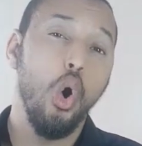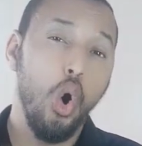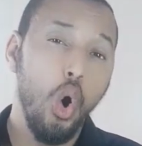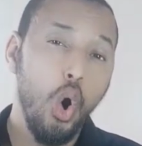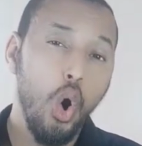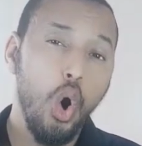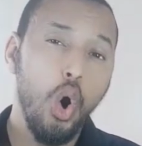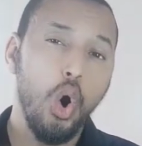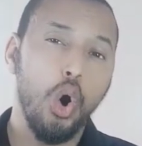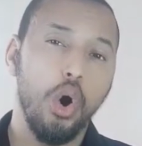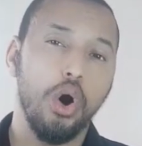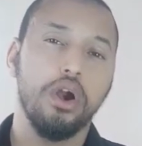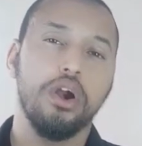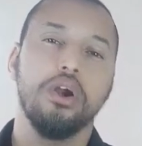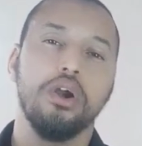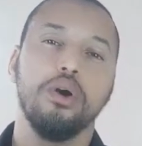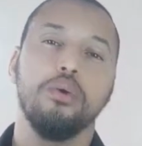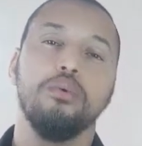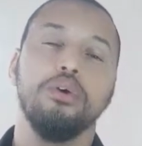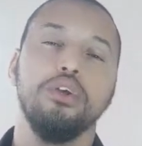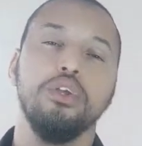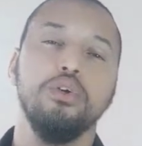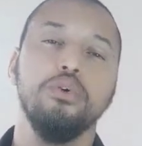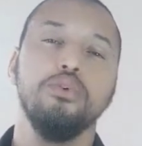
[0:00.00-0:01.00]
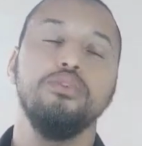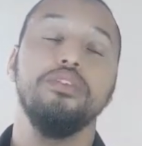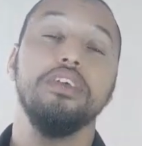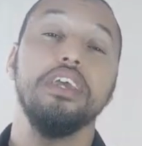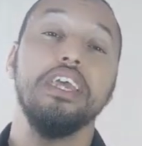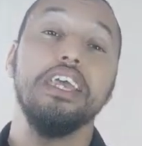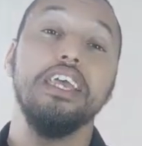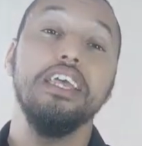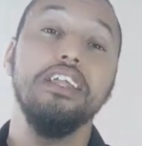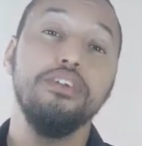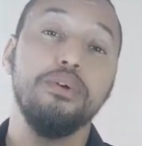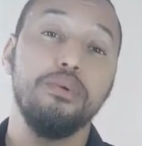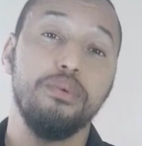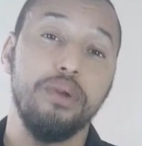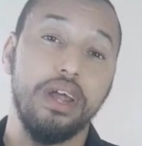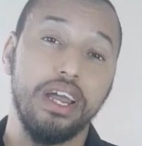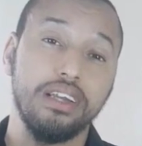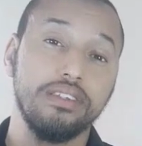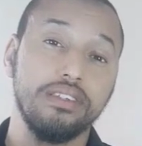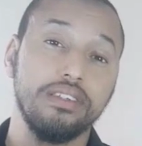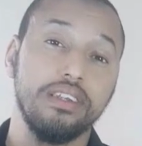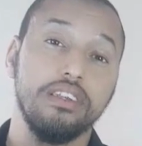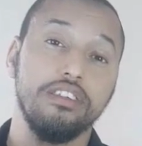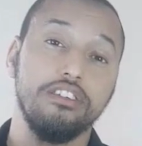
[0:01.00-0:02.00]
Or we use the
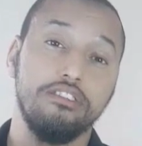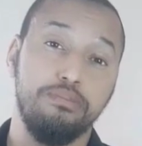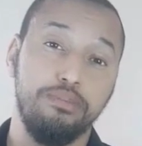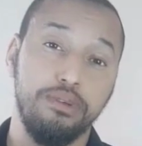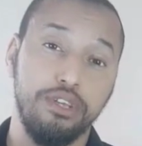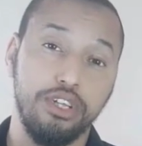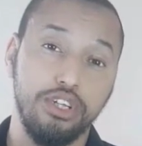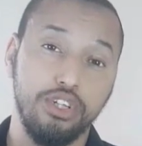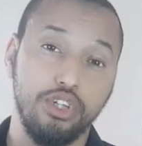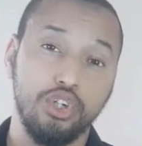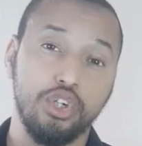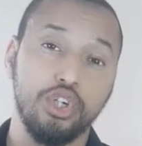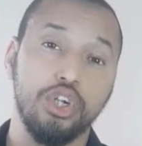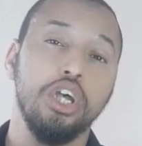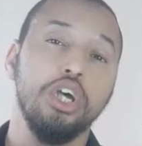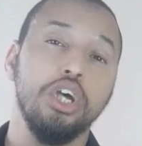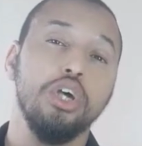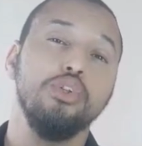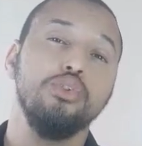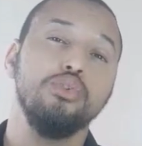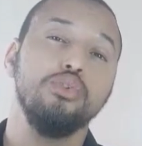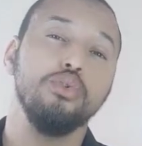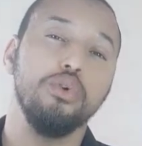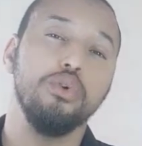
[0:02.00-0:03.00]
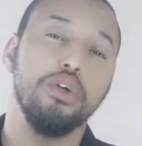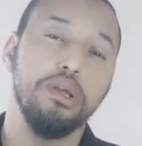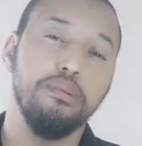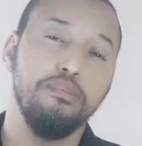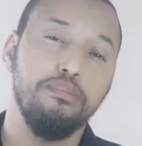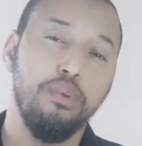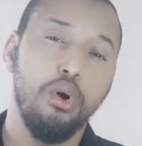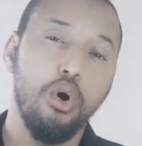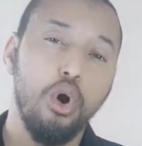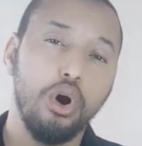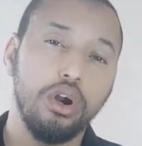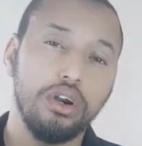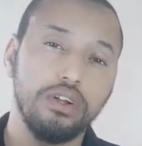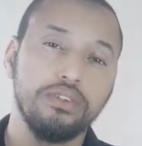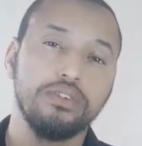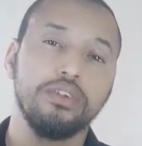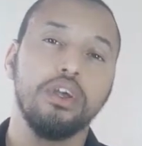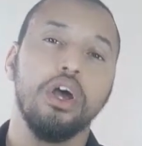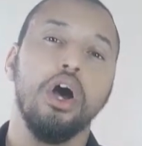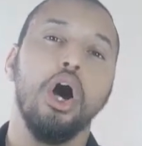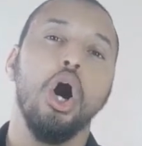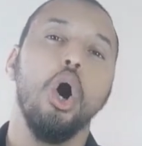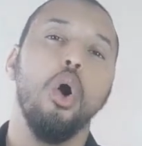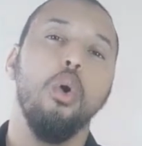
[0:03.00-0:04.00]
indirect speech to
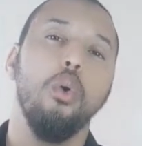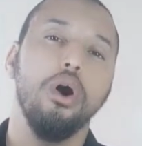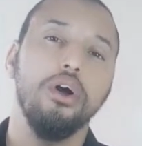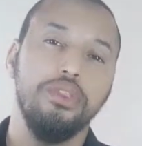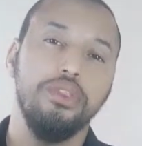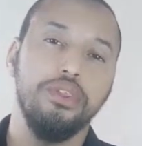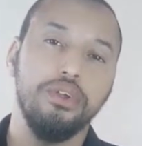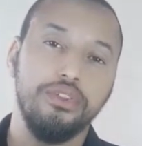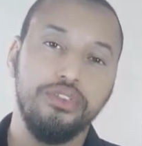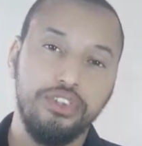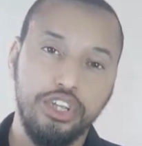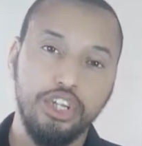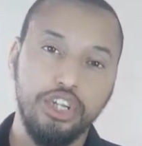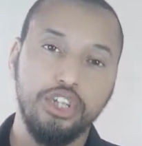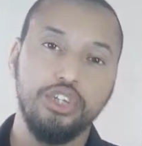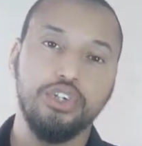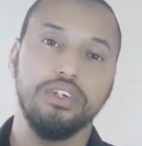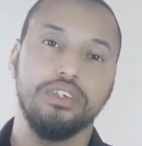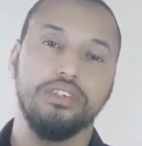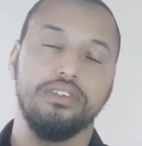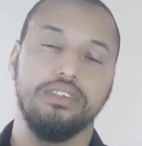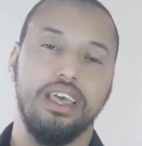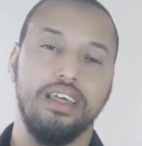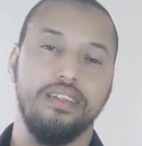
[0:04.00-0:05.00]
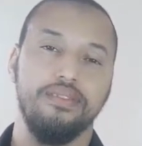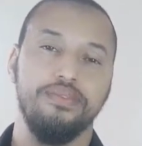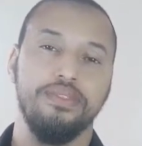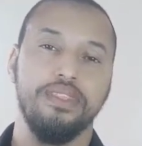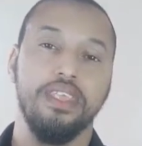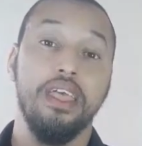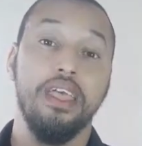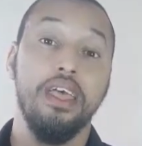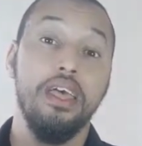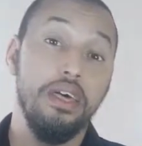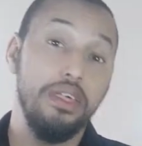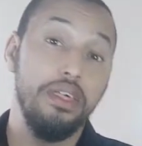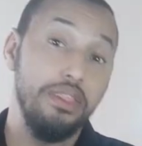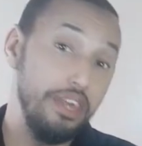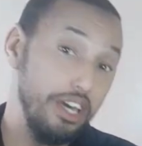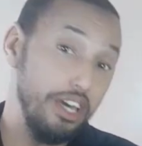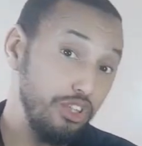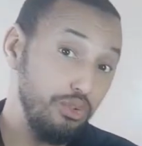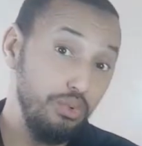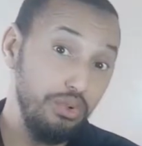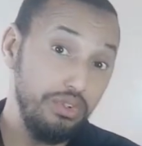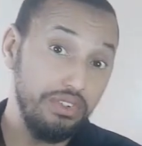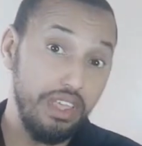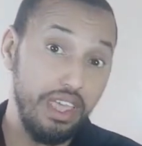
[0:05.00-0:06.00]
report what the teacher said.
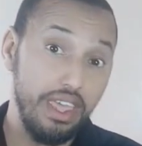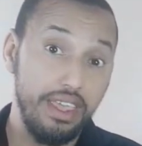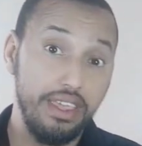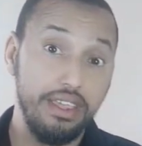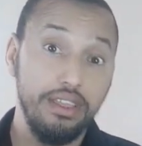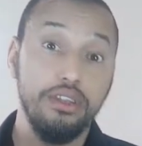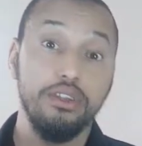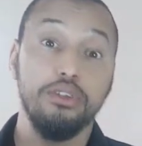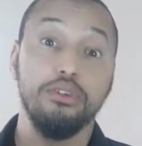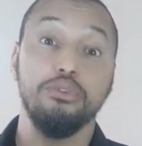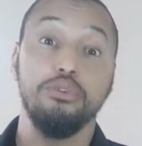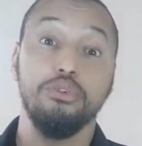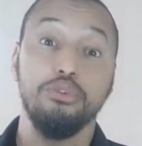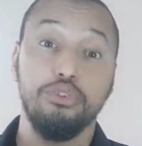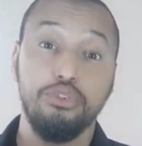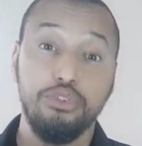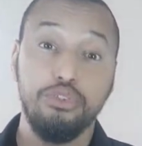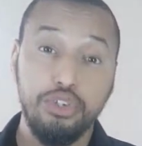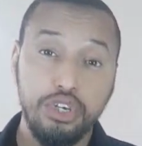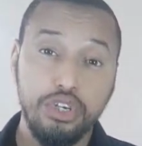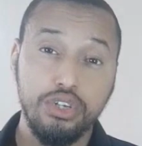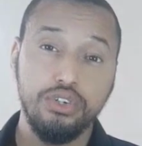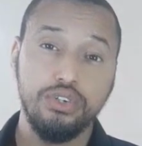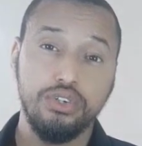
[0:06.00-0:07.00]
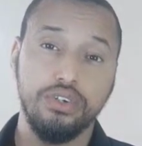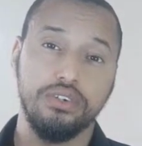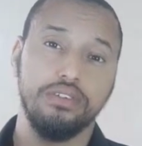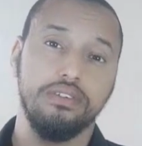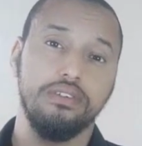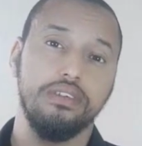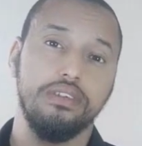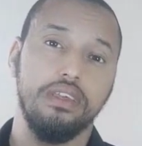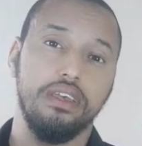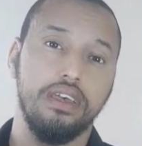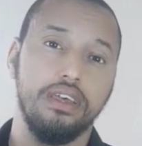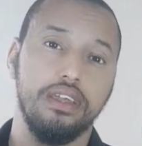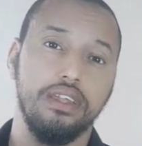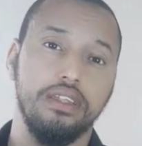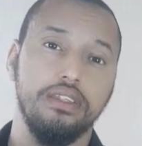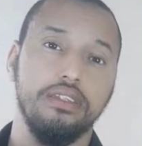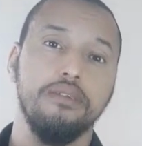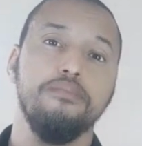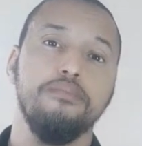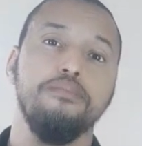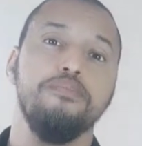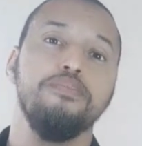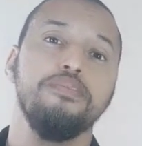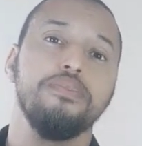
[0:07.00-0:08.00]
Thus we say the teacher said
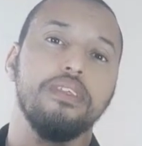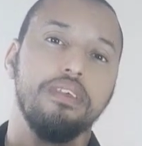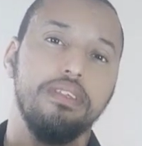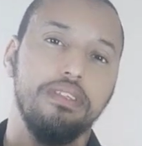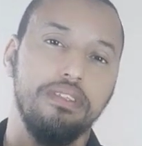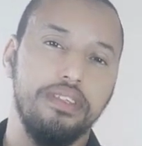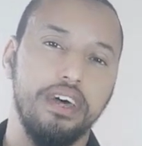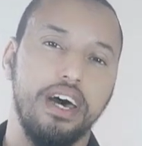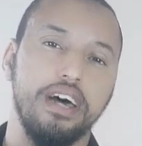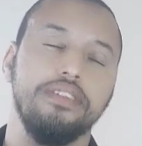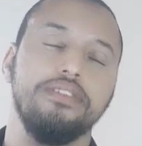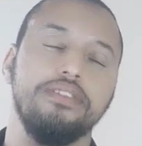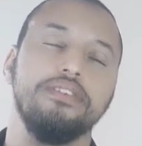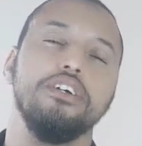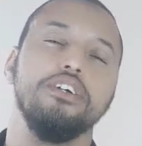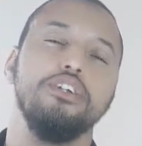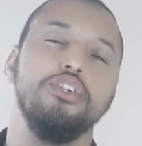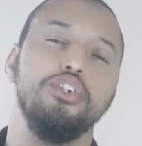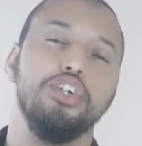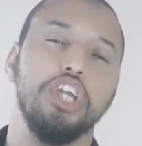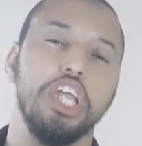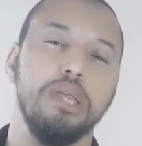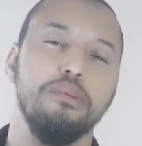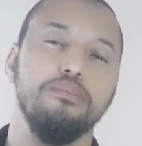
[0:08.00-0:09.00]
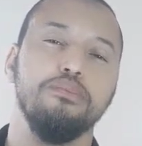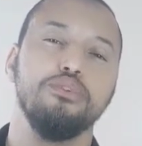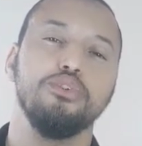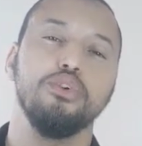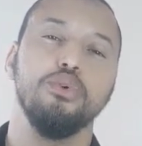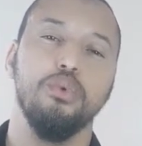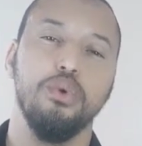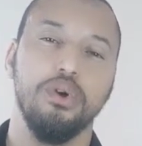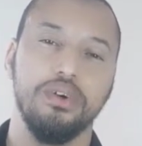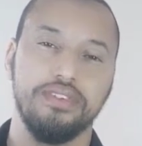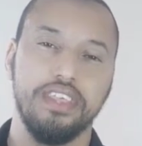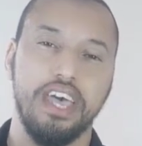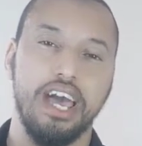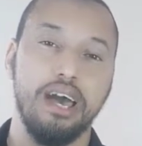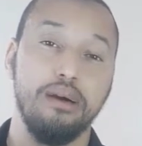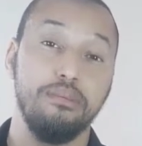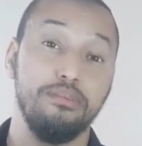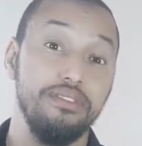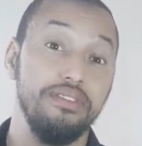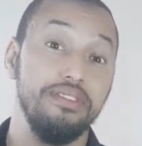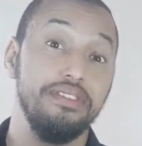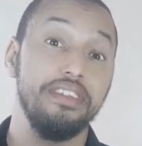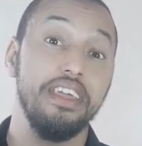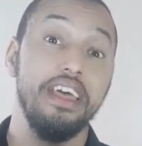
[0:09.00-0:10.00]
that James was
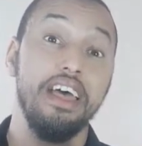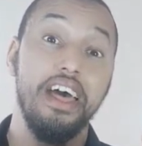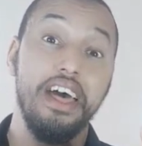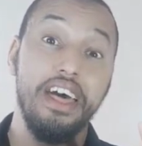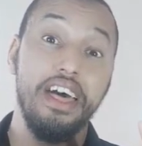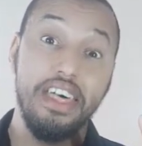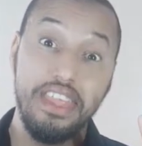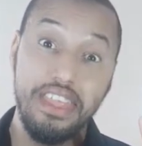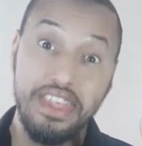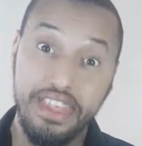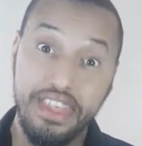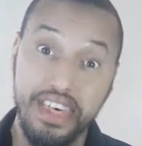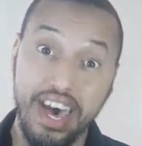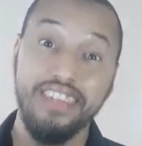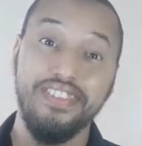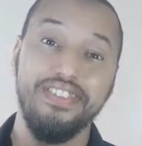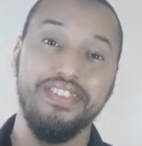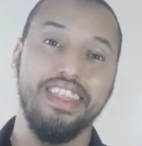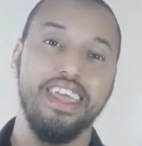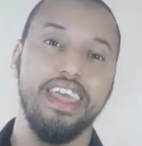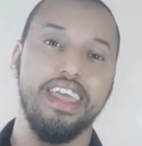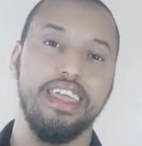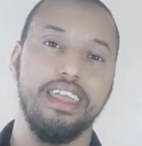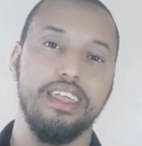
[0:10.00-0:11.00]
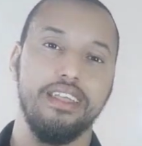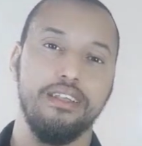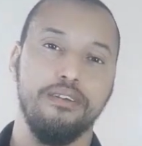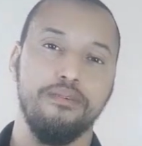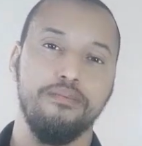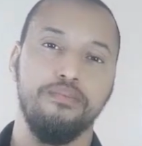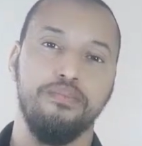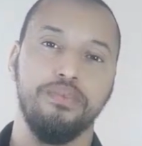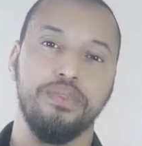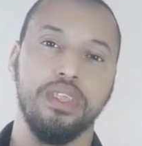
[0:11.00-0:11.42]
absent that day.